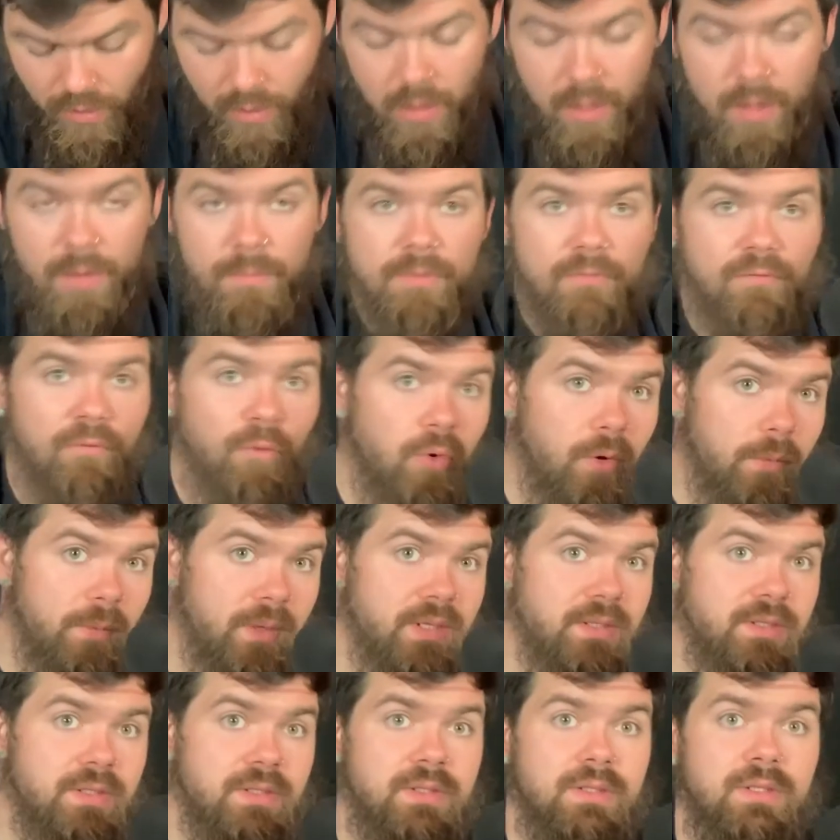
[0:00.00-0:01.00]

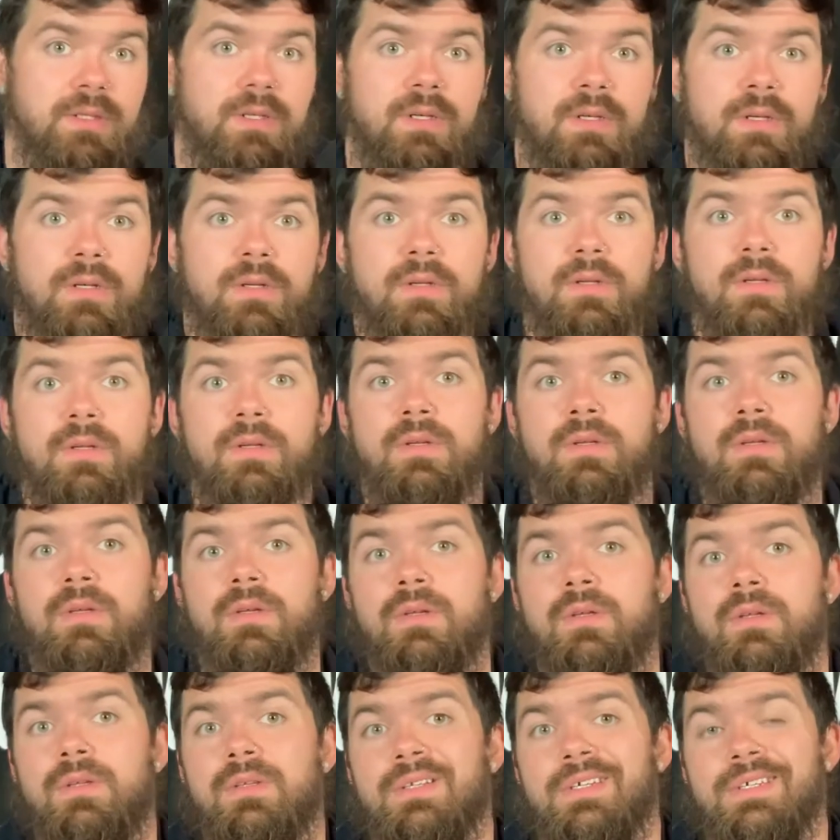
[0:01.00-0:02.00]
Performance.
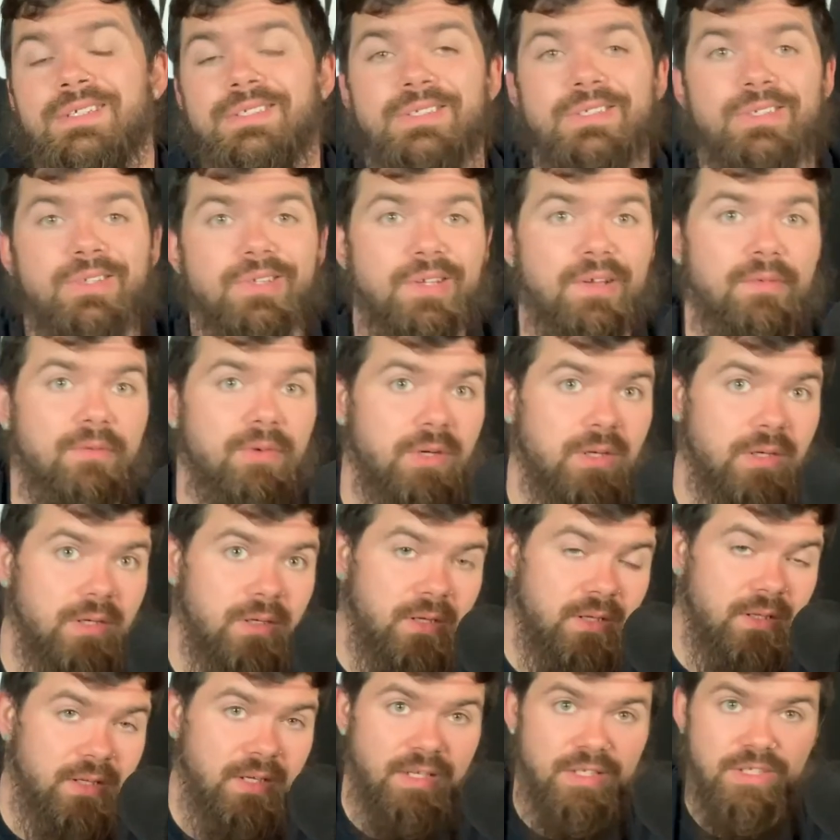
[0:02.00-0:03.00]
Does it deliver?
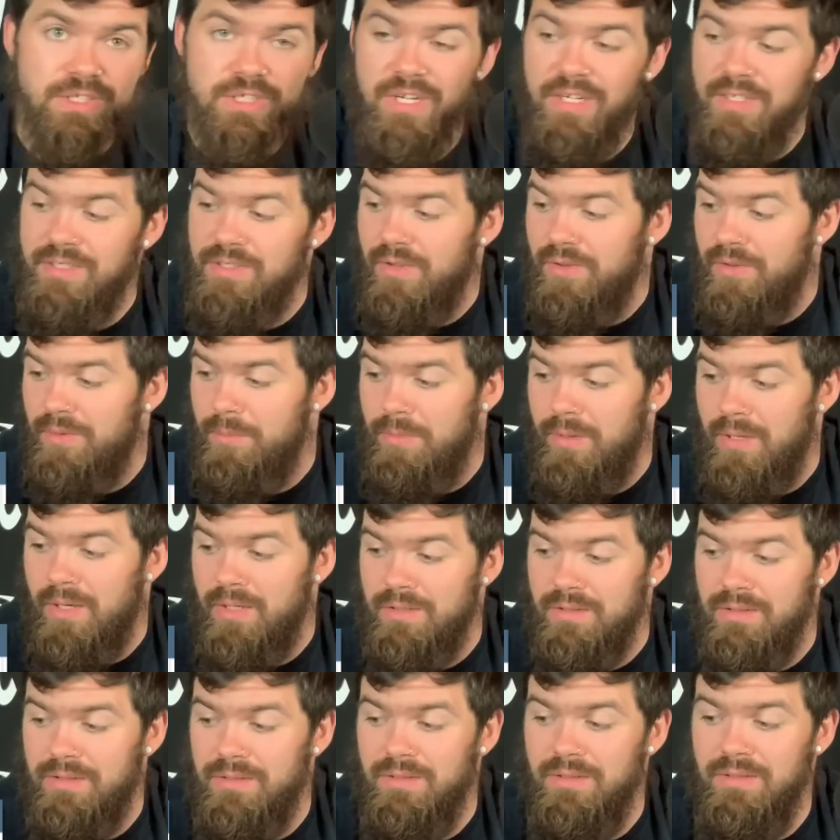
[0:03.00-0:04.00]
I think it checks all the
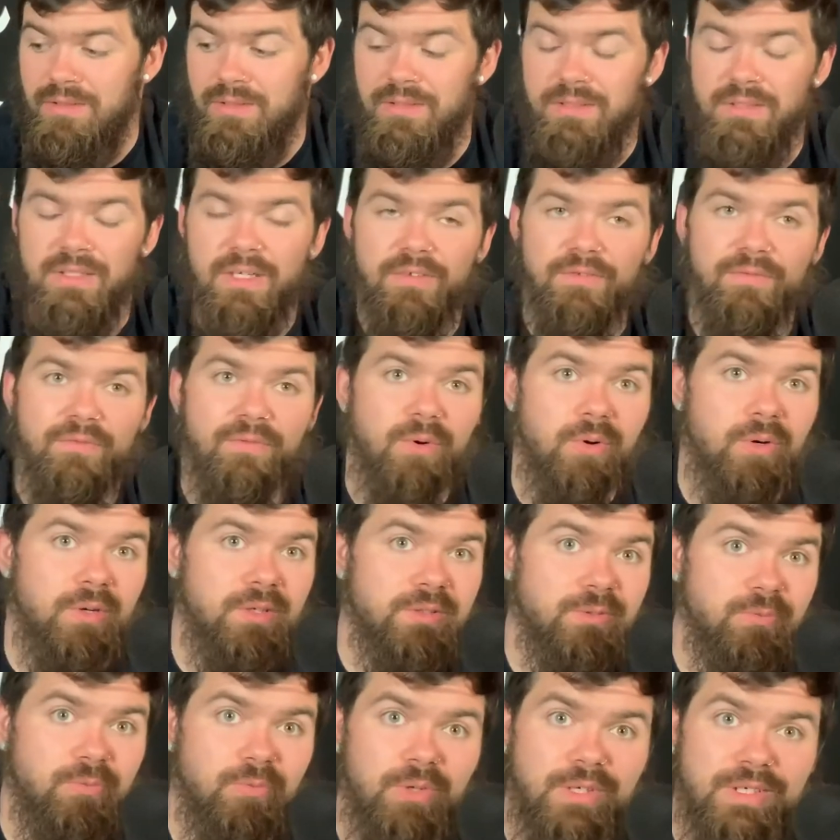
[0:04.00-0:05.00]
boxes as far
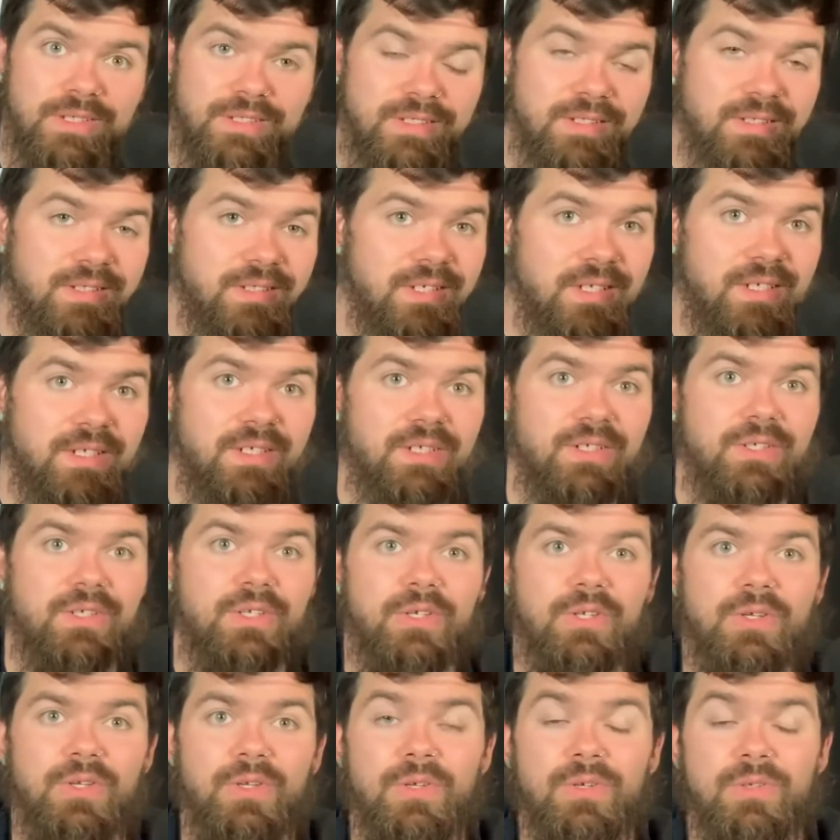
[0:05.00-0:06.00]
as what it's intended
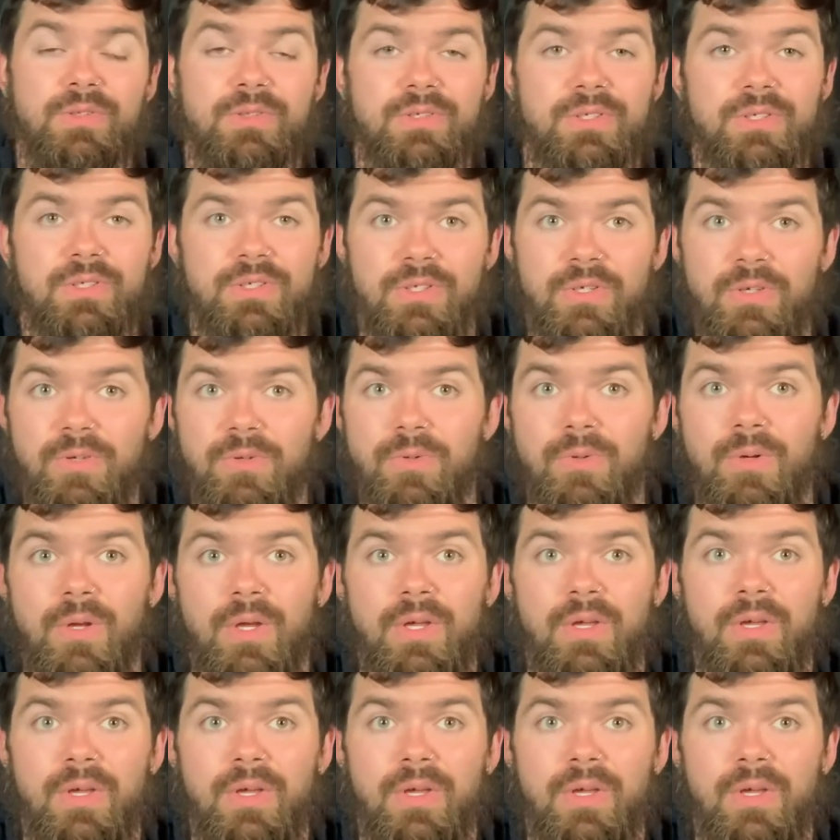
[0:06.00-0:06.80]
to to do.